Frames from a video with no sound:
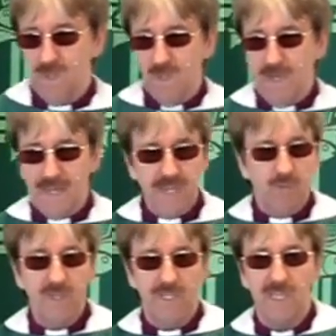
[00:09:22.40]
And here
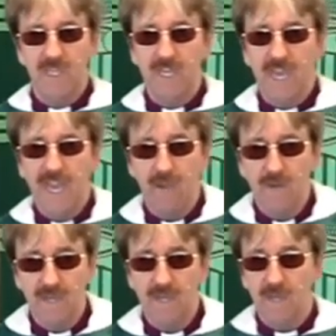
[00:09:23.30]
we see the
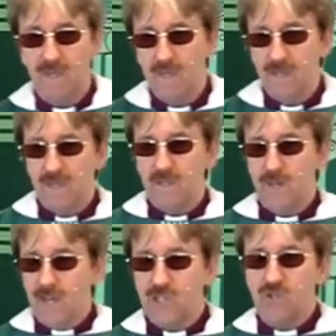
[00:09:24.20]
caring
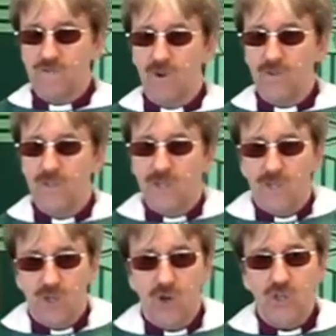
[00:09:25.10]
nature of God.
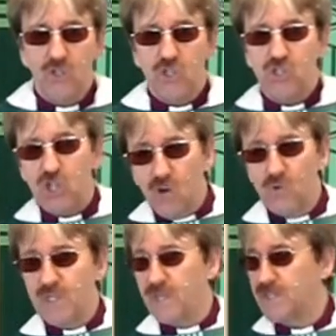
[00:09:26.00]
God
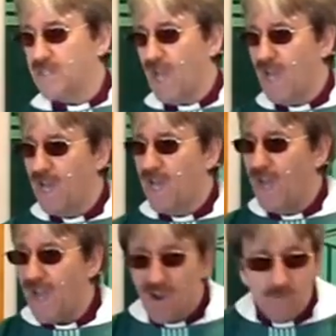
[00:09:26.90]
shows us
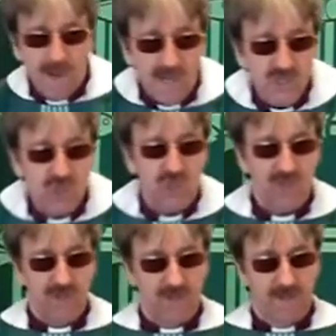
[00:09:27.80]
how much
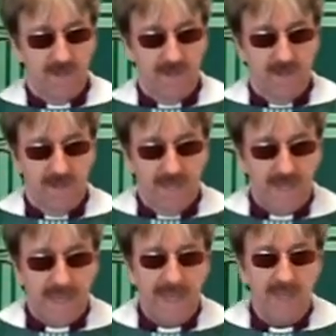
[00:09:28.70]
He
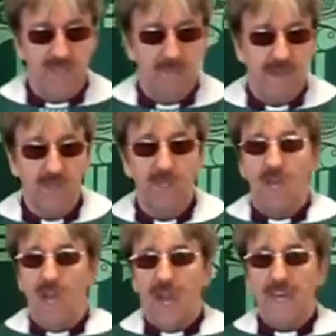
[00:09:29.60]
cares about us
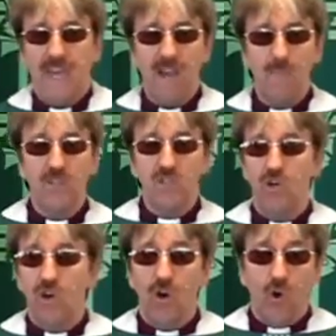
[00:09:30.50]
and how much
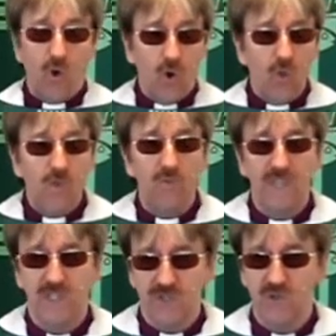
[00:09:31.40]
all the
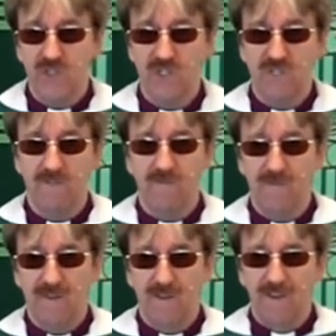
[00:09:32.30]
resources of,
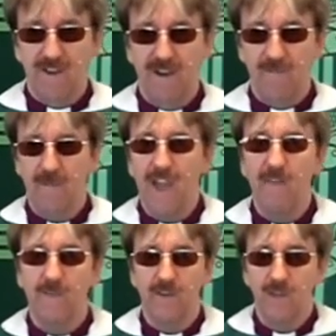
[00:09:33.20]
of
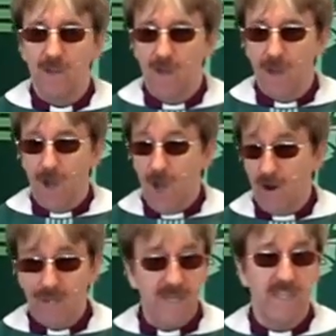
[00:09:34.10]
heaven
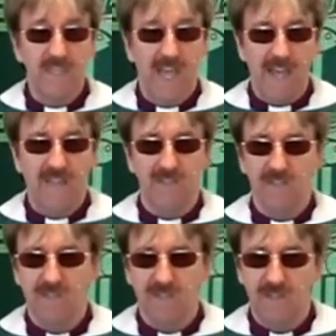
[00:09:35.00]
are in His hands